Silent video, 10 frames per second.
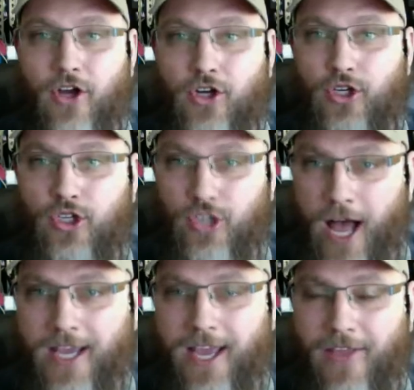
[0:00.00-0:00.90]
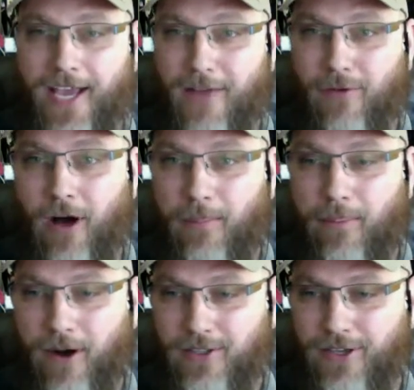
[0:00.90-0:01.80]
Shocking, and they came from all
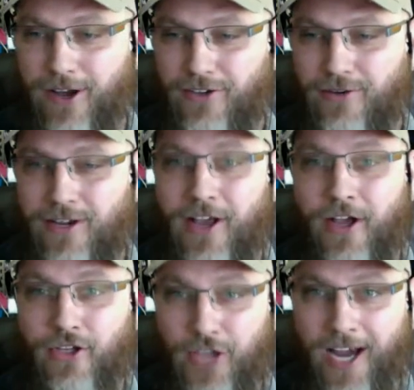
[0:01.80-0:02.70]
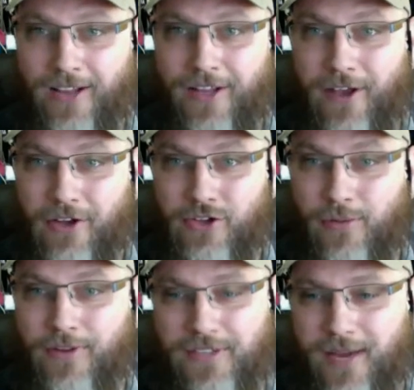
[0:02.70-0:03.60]
parts of the country. Shockingly, they all show
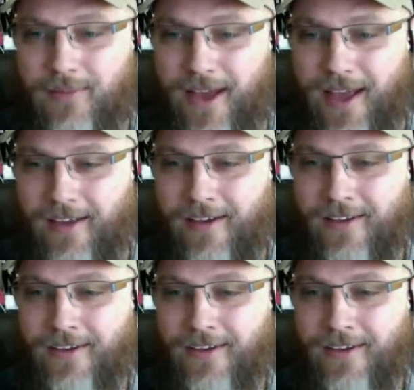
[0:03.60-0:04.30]
up on the same day.